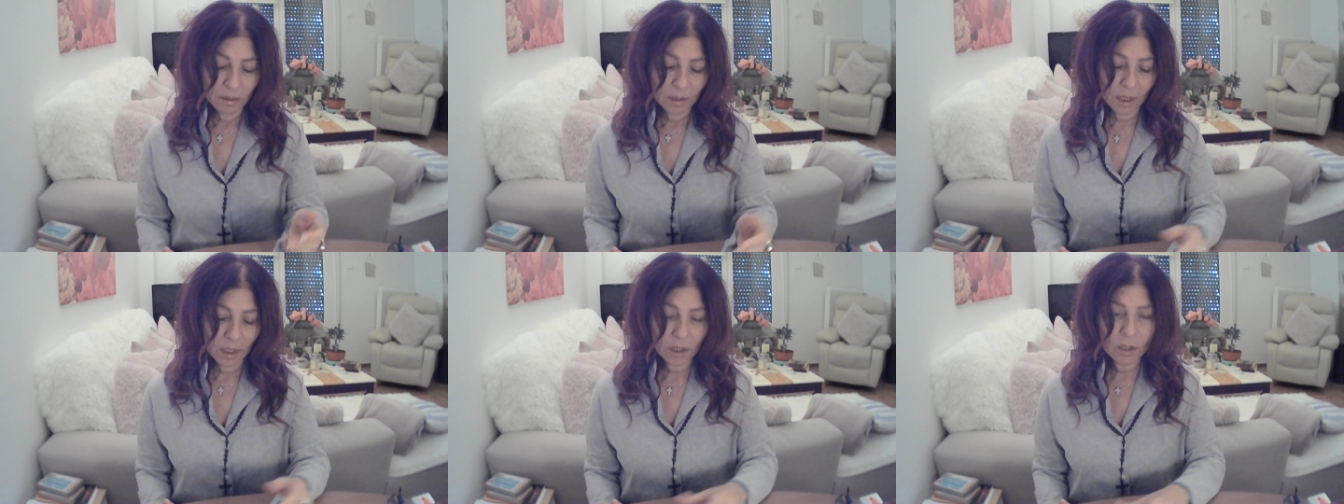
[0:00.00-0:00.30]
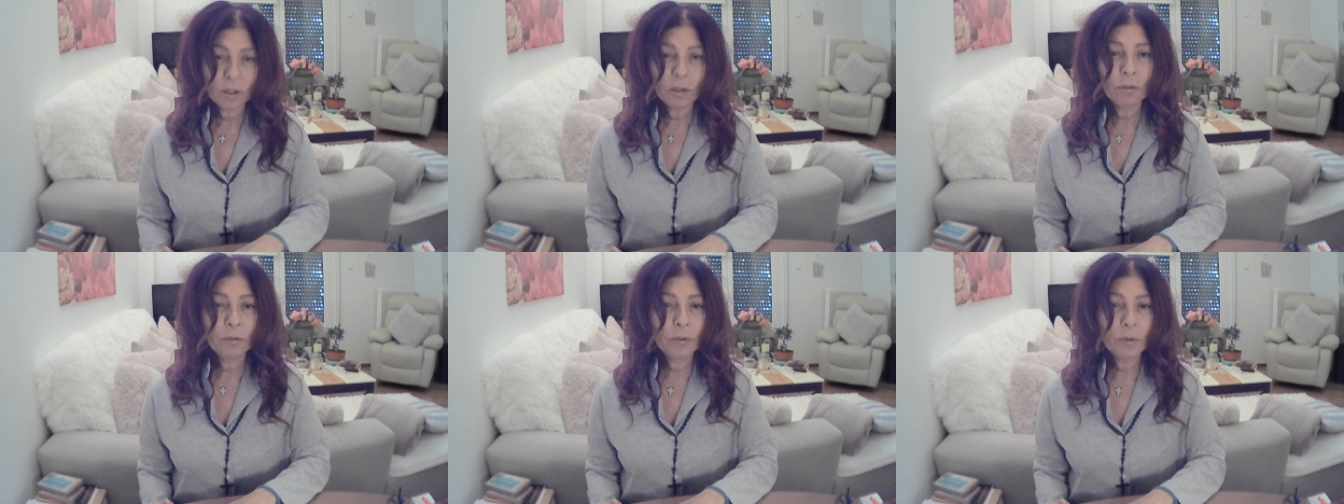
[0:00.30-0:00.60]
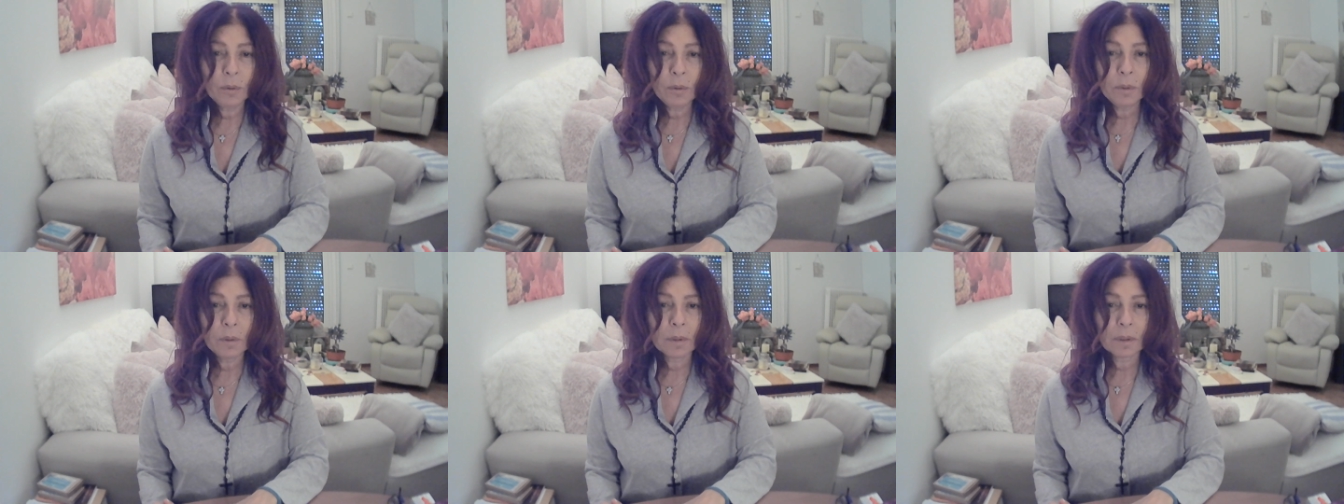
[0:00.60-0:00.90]
like the
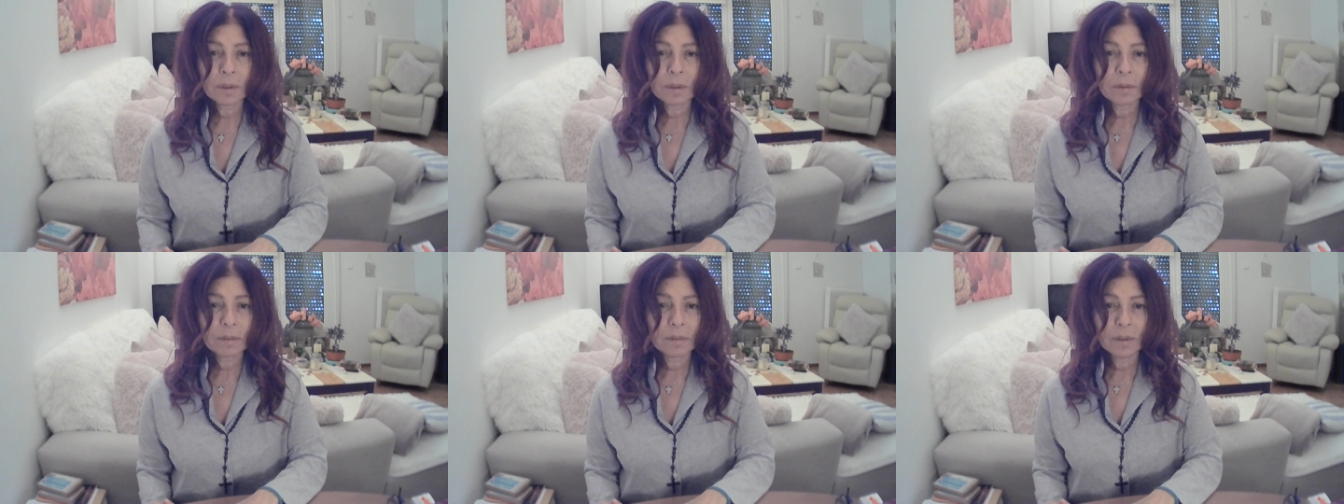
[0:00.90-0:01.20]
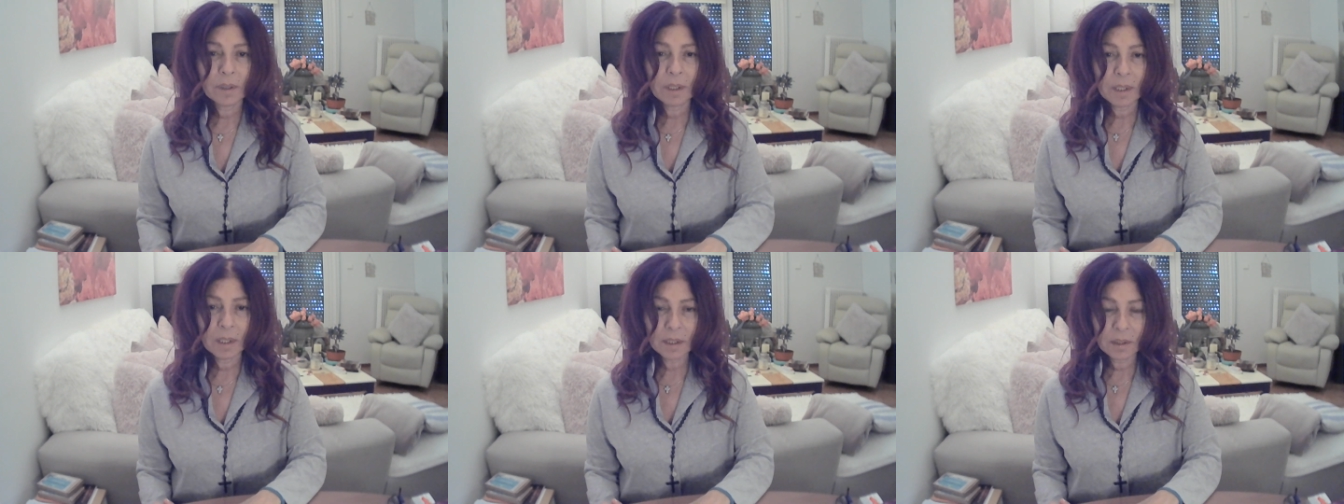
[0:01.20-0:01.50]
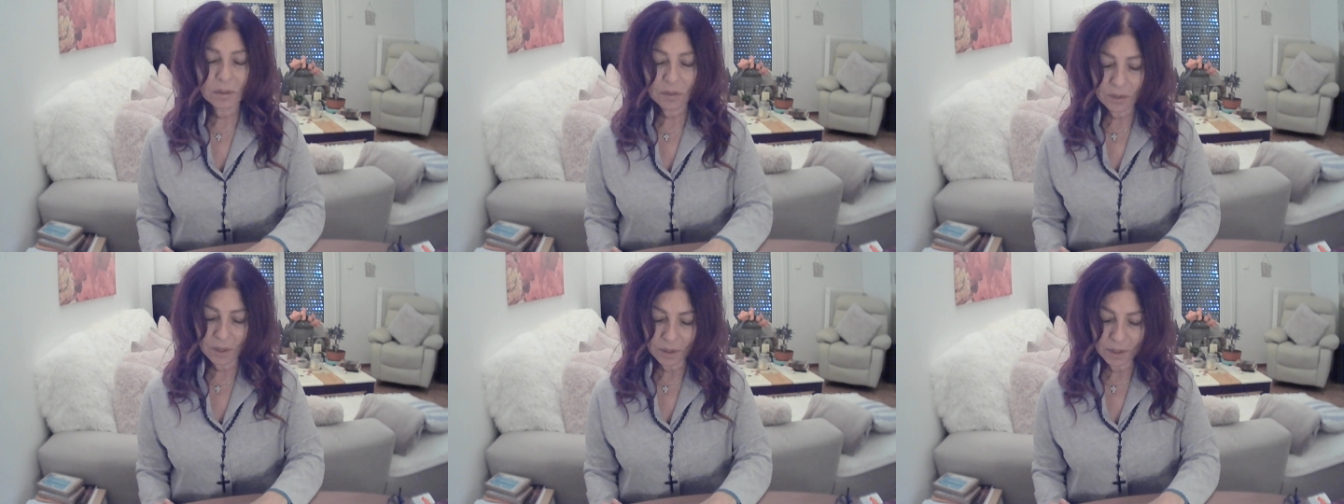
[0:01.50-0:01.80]
fool, right?
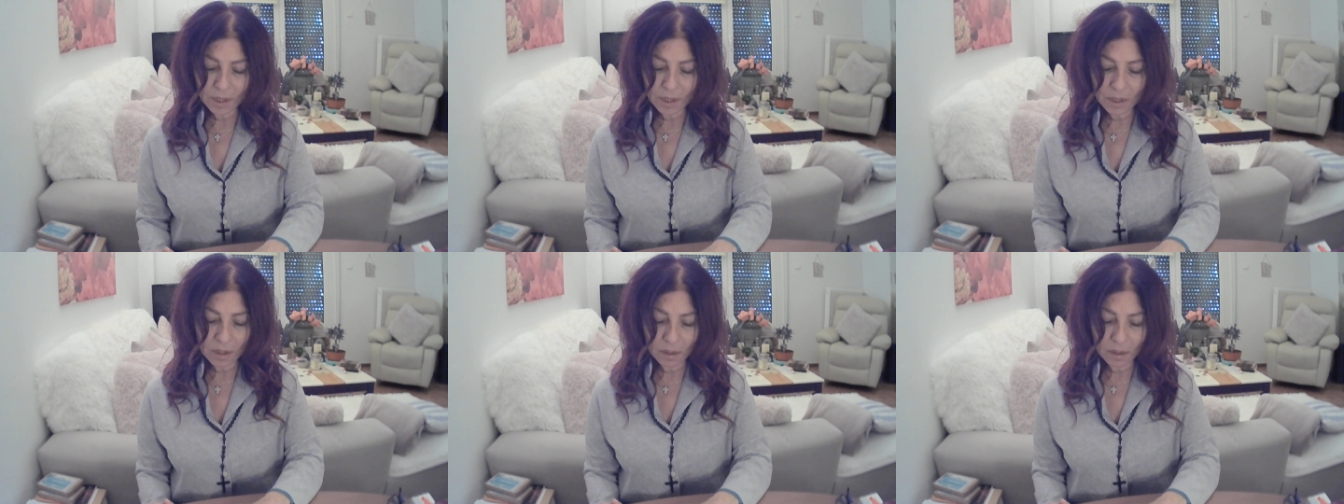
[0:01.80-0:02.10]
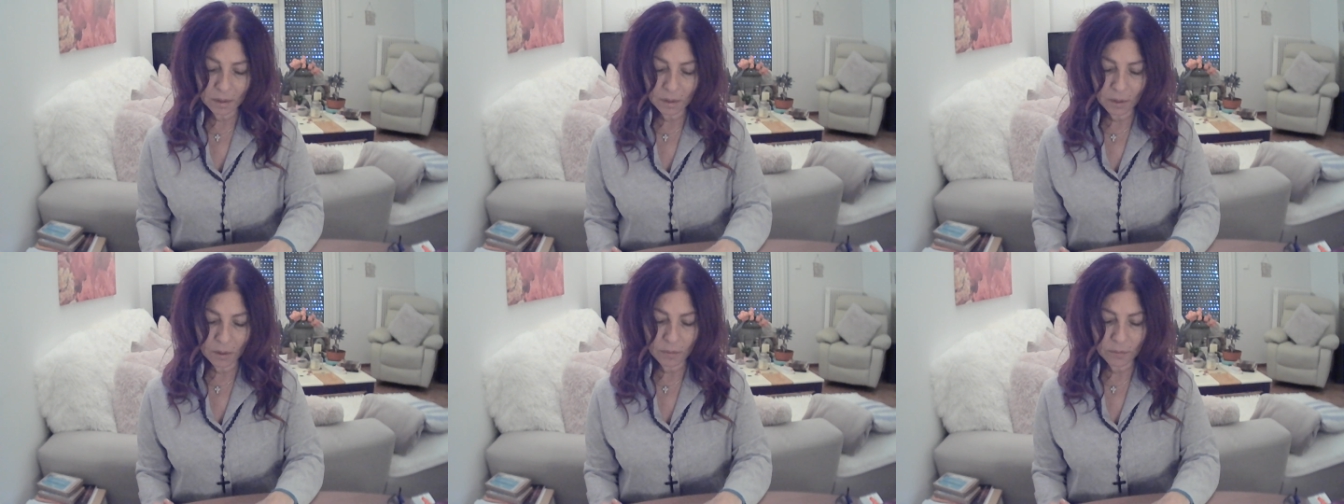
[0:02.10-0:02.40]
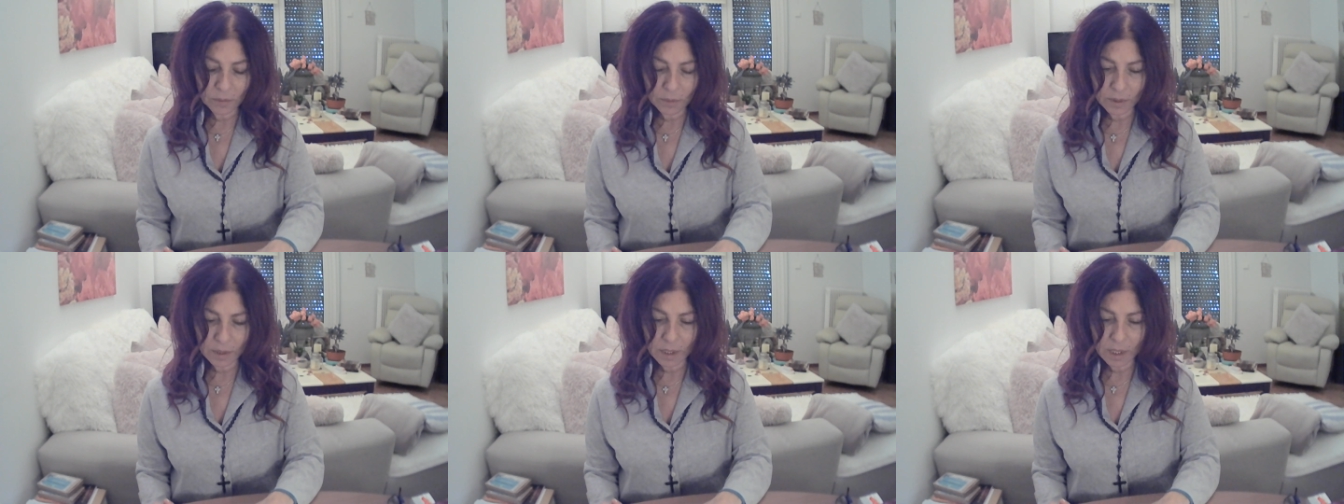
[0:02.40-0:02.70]
Starting all
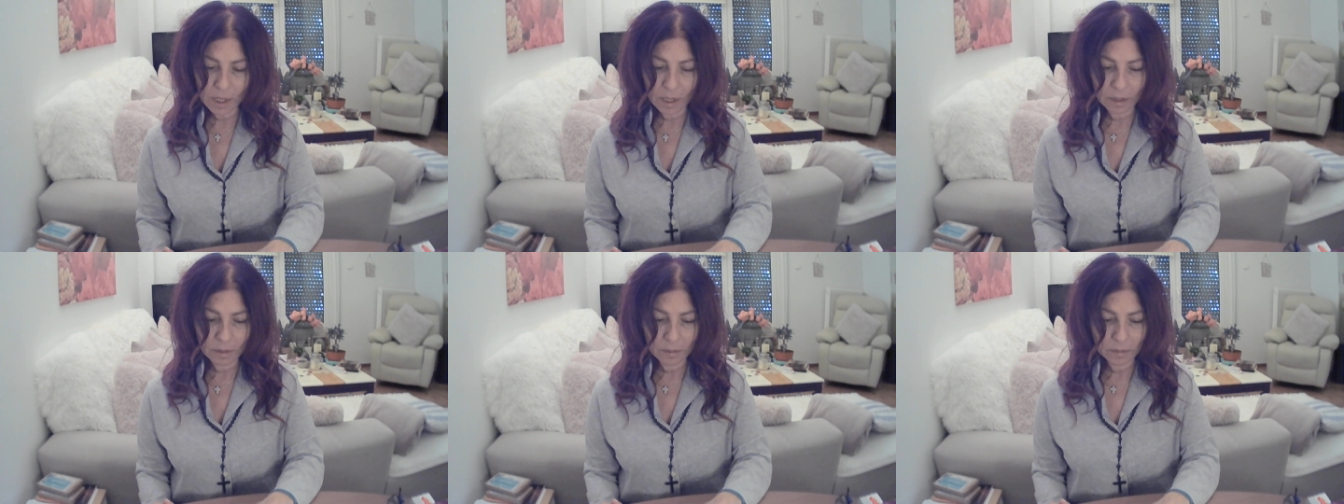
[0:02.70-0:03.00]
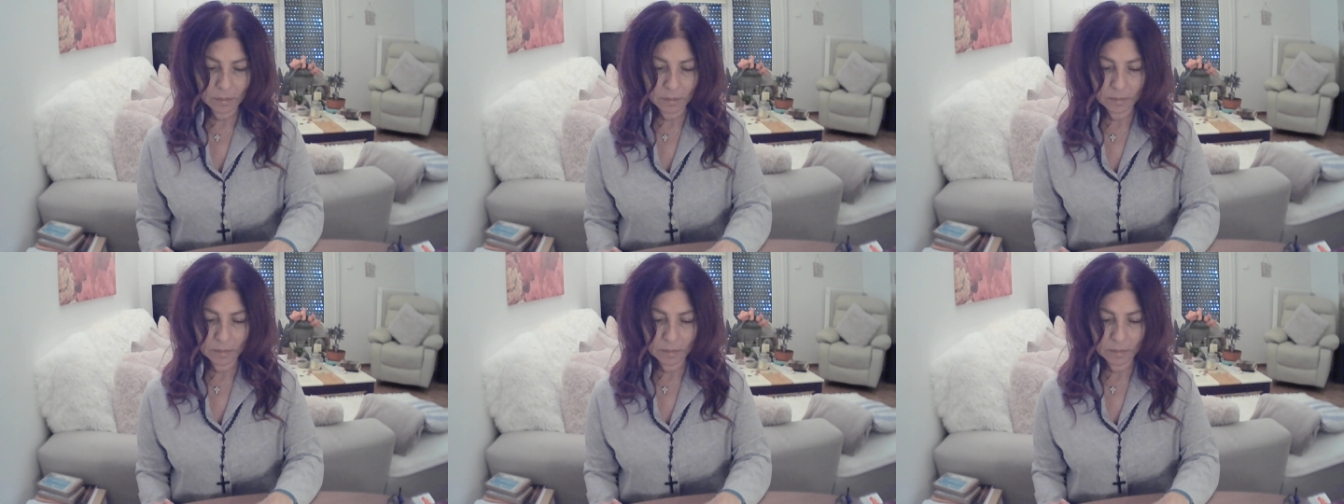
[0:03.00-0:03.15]
over again.